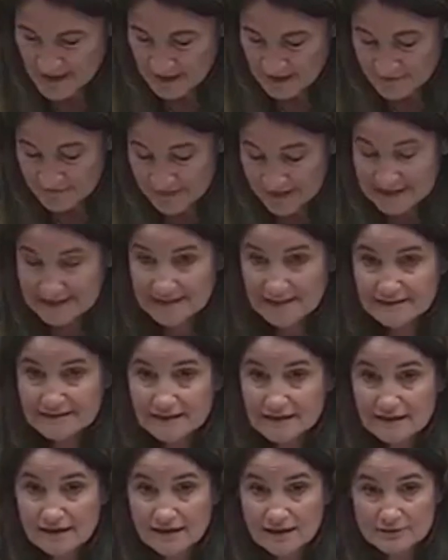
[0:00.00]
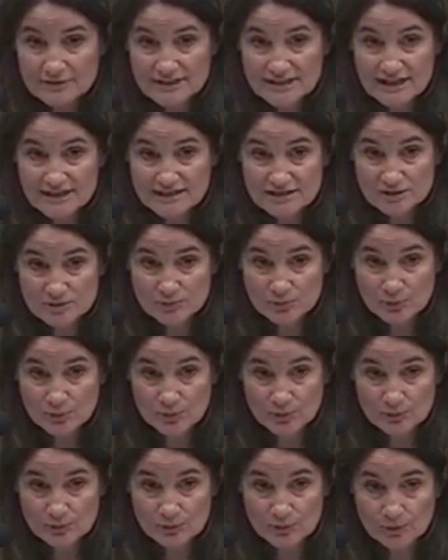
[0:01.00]
And finally, I think Congress has an
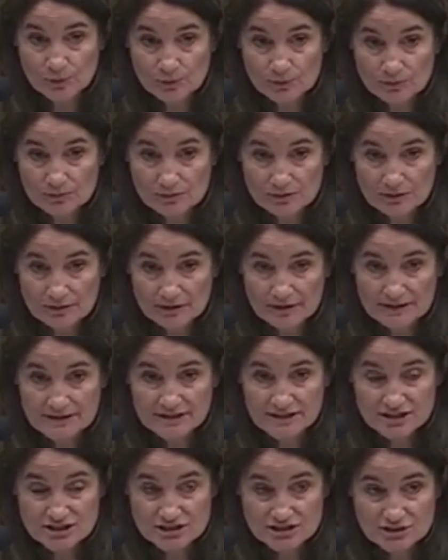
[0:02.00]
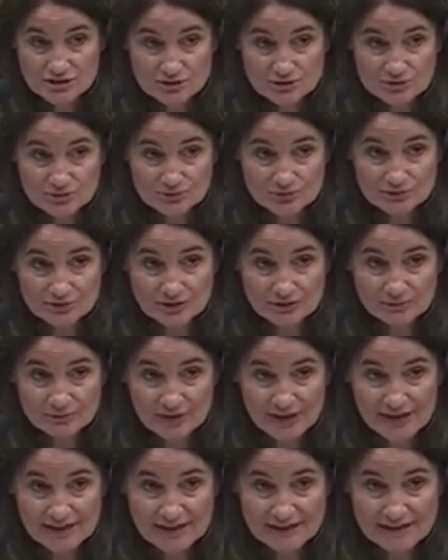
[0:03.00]
important role. In addition to
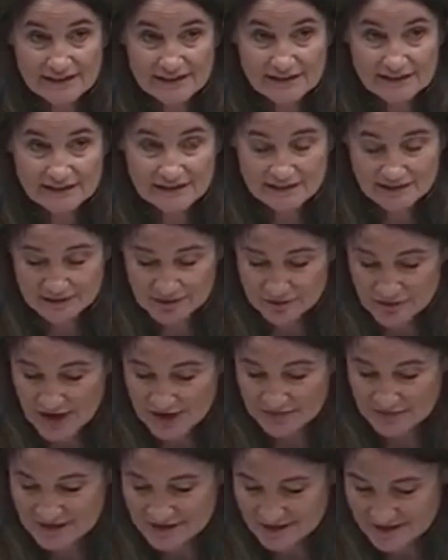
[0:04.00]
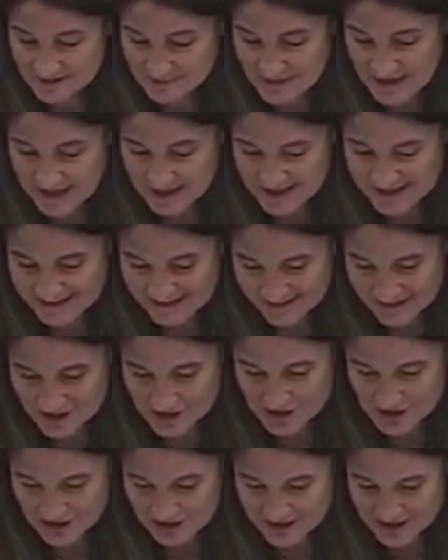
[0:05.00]
writing, drafting, and passing
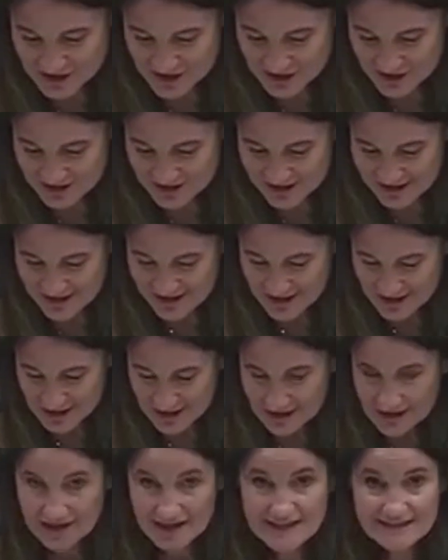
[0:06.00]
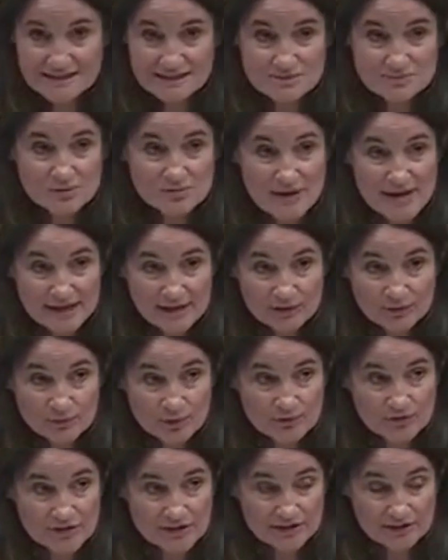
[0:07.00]
legislation, it has a diplomatic
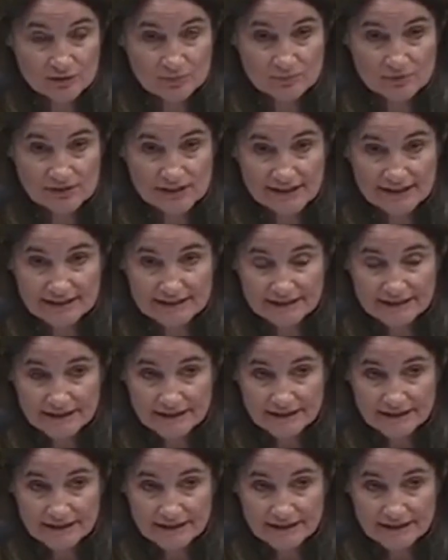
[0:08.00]
role that it could play.